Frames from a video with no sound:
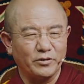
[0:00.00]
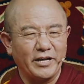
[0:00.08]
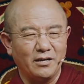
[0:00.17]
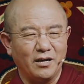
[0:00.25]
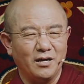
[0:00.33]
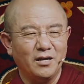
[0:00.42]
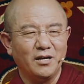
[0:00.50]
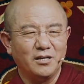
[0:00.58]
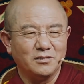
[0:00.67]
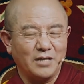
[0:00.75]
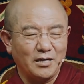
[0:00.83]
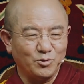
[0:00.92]
for many
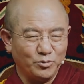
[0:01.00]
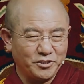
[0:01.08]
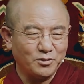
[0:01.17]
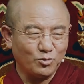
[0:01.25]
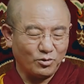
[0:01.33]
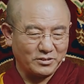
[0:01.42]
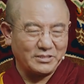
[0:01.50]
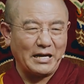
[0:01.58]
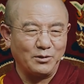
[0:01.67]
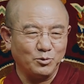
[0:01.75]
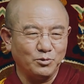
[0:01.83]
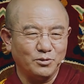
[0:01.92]
years. He knows
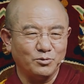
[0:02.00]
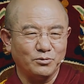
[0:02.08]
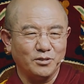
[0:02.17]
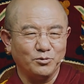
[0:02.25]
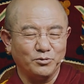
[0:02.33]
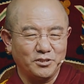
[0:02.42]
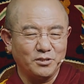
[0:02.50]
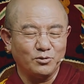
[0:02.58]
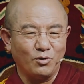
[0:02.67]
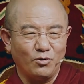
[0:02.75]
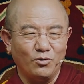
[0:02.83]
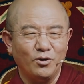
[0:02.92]
Sanskrit,
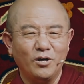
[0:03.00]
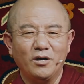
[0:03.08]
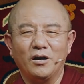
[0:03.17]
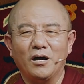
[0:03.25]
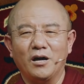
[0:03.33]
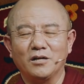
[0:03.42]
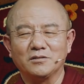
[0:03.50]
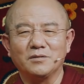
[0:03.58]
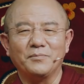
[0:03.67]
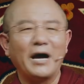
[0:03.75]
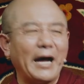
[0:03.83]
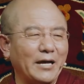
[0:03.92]
Tibetan, and
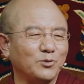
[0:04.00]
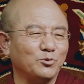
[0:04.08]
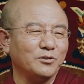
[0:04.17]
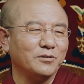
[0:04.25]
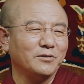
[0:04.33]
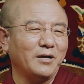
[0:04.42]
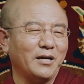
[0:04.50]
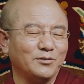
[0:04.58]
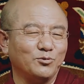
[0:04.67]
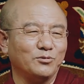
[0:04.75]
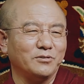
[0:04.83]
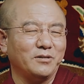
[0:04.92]
Chinese and
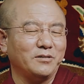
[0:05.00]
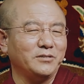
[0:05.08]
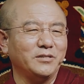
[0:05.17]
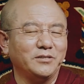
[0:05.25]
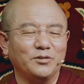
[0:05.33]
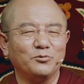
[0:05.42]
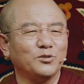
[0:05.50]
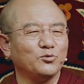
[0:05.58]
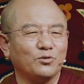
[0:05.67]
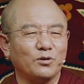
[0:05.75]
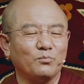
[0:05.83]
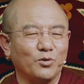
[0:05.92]
then of course
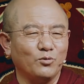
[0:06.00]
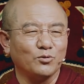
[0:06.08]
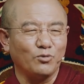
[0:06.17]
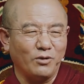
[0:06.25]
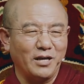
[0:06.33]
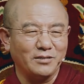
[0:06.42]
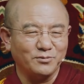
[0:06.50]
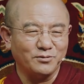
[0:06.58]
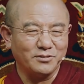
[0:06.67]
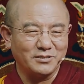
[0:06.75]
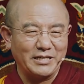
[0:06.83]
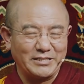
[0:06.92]
English because he stayed
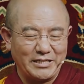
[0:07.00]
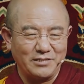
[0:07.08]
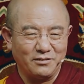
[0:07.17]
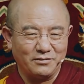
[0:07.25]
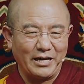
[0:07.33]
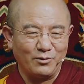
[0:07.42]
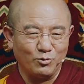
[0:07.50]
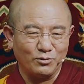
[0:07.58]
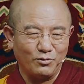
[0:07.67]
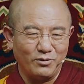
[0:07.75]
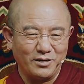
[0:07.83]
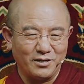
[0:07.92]
in Oxford
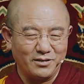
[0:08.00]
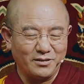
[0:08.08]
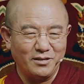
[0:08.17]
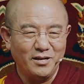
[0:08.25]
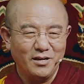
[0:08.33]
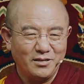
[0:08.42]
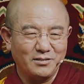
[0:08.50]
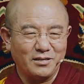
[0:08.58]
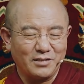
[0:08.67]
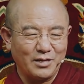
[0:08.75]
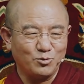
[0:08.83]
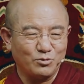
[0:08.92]
University.
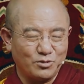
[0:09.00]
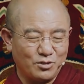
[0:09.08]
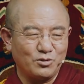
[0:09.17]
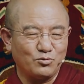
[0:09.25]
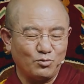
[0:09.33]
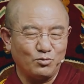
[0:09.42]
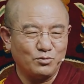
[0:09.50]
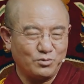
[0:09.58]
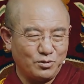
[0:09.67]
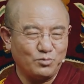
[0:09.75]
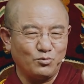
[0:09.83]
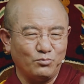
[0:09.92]
So he knows the four
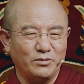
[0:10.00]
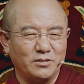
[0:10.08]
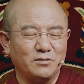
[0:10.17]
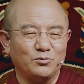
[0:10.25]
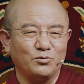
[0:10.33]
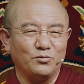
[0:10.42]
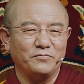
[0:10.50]
languages.